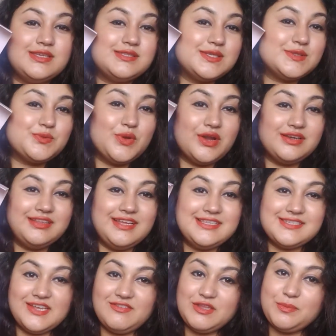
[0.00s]
this is what the
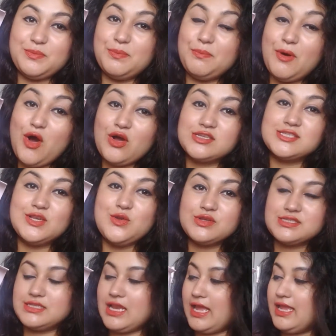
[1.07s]
inside of the box
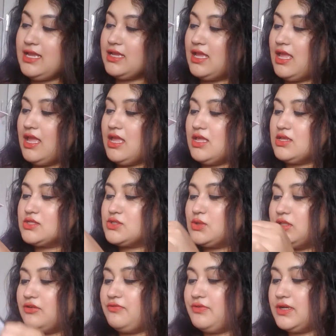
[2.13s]
looks like. So
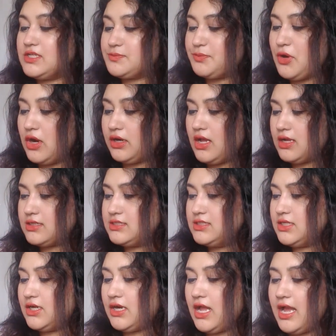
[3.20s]
the first product
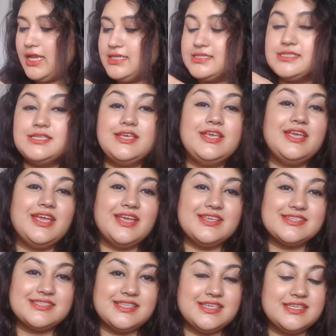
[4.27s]
here I see
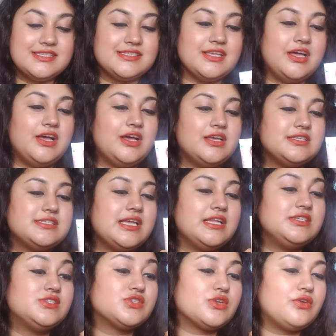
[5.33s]
is this
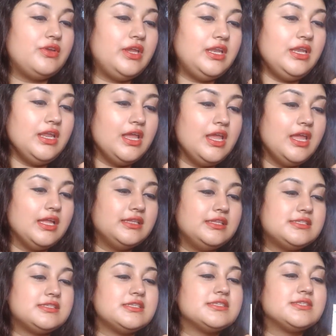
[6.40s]
sunscreen.
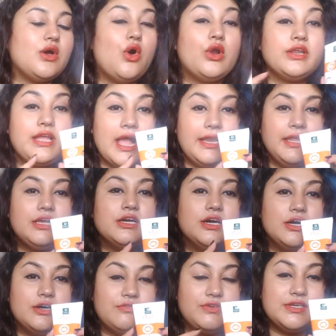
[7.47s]
This is Organic
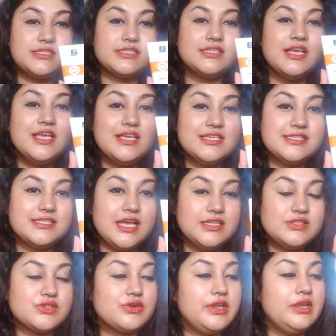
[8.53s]
Harvest
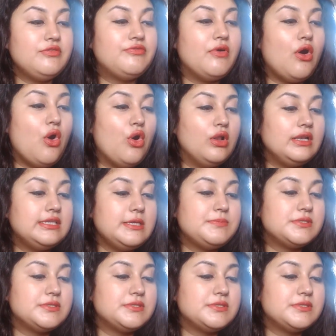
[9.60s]
sunscreen for all